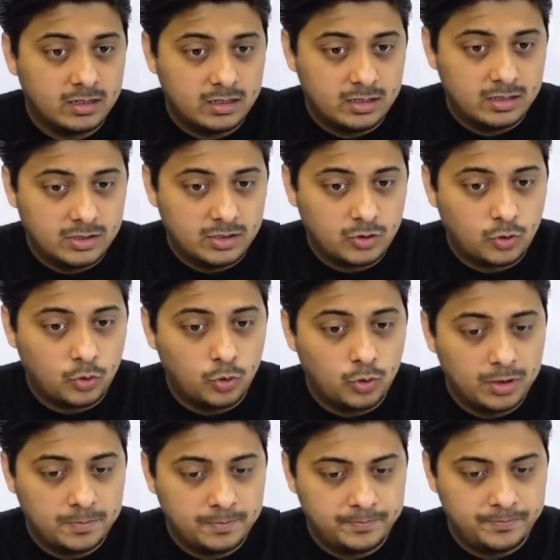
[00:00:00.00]
the core,
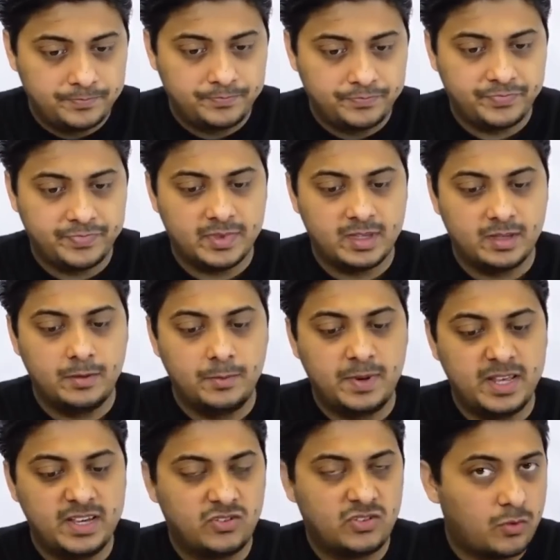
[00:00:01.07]

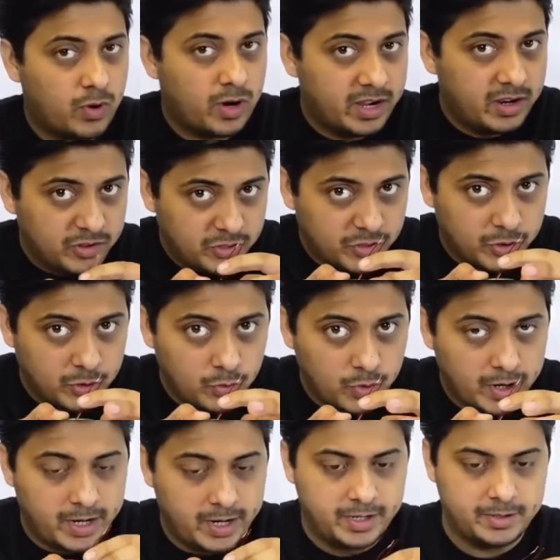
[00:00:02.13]
place the wire through
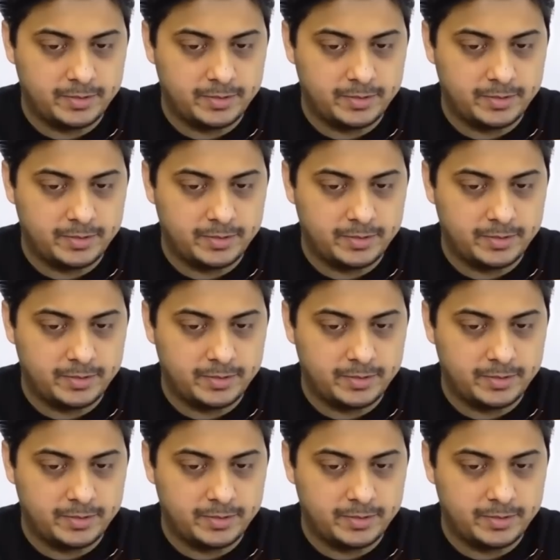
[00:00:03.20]
it,